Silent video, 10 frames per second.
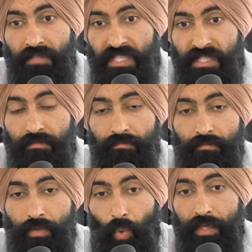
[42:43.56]
is
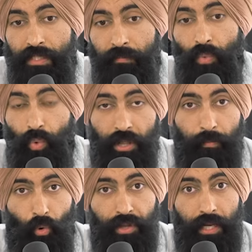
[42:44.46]
going to be worth
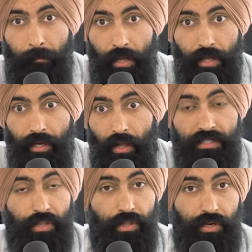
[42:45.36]
more than a million
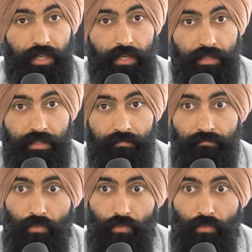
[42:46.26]
dollars in thirty years